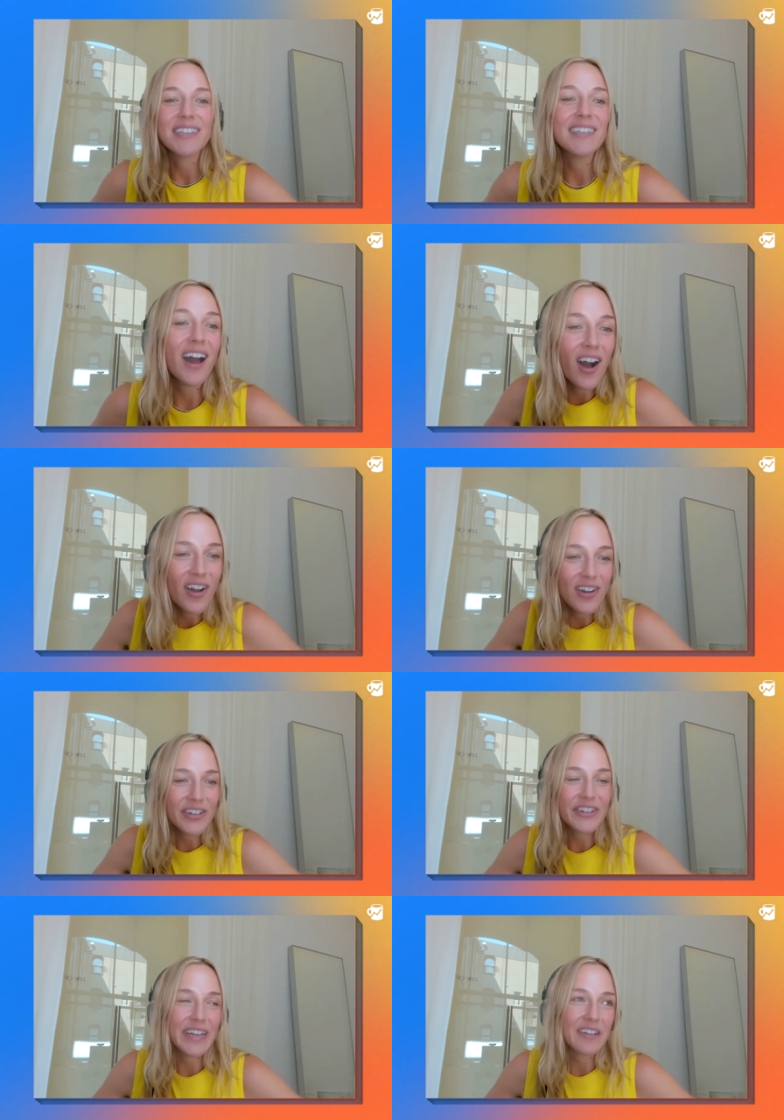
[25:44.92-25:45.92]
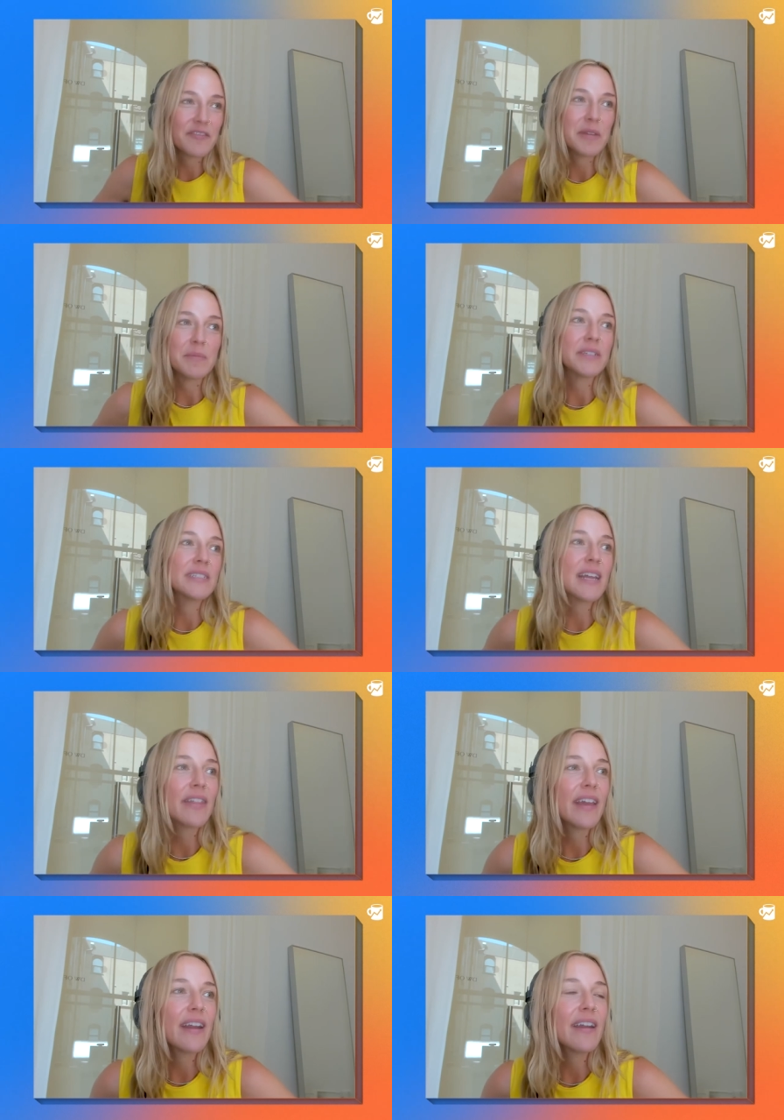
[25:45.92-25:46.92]
young, creative people
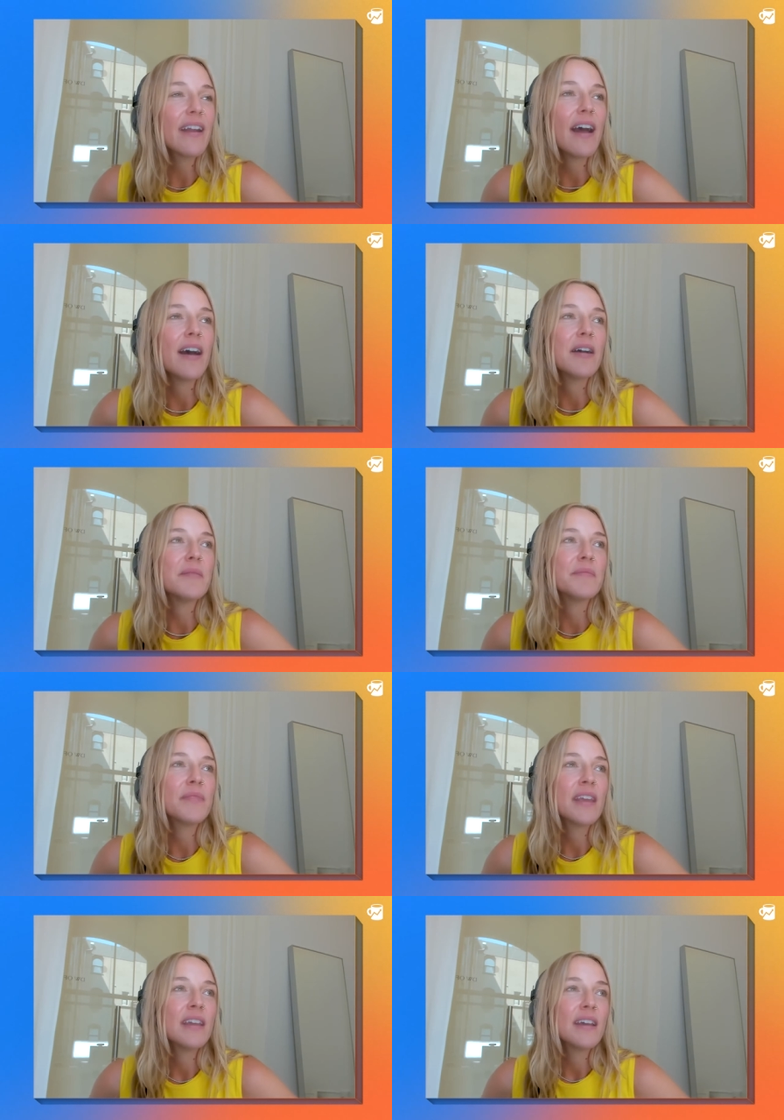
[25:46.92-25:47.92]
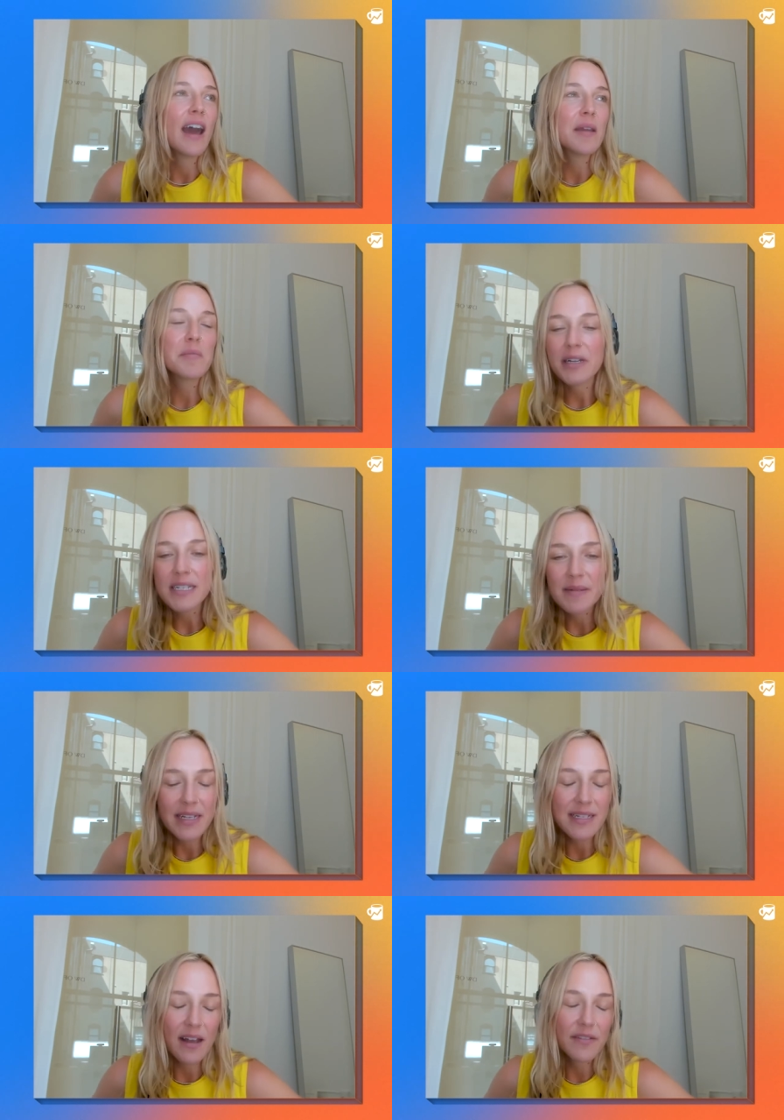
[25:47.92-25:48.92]
down there. Um, I immerse
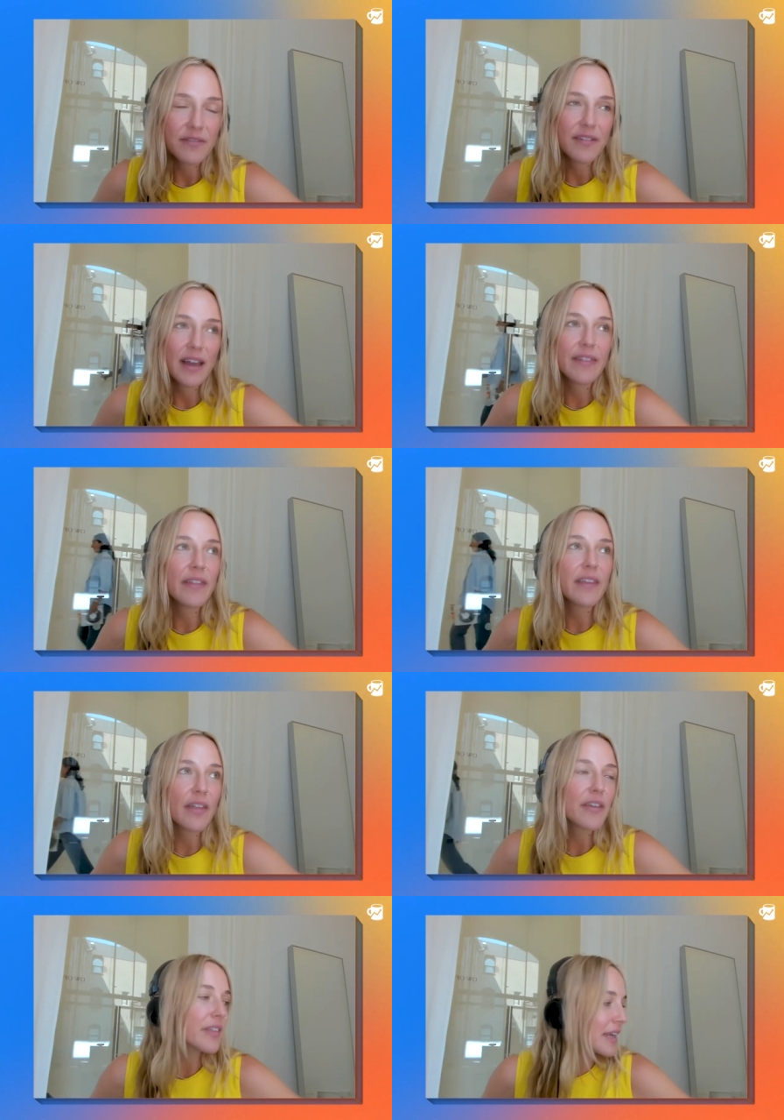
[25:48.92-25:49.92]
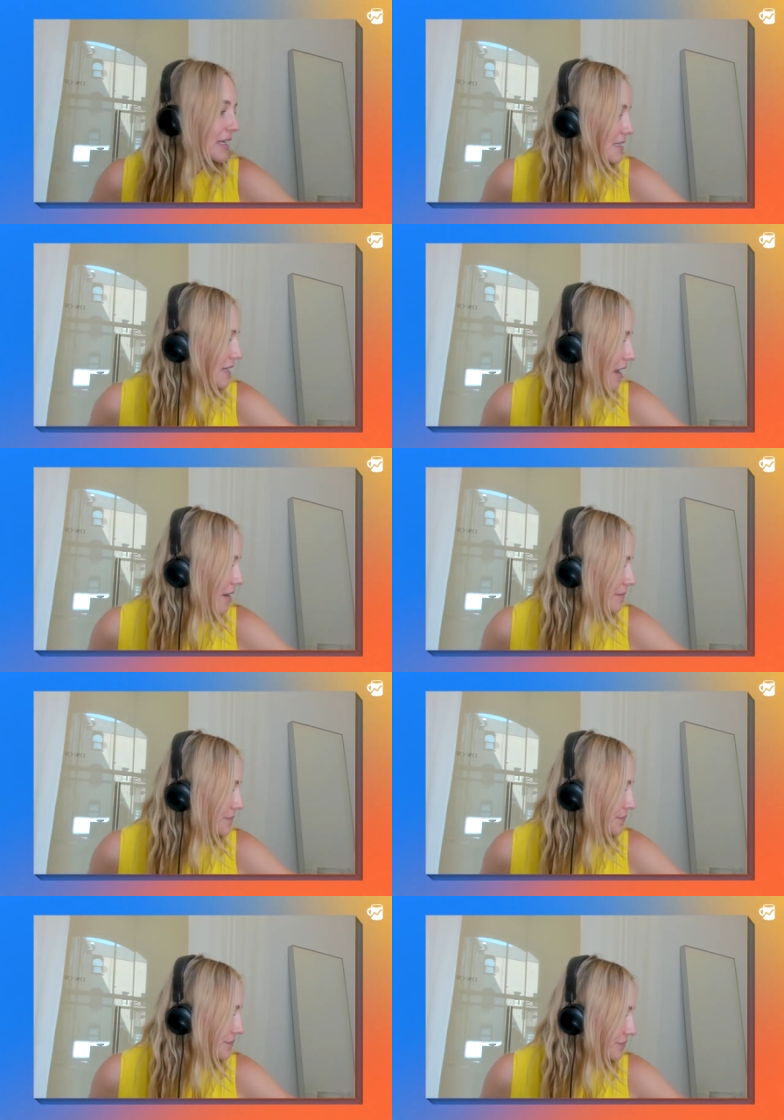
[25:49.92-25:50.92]
myself. And then the other thing is, um,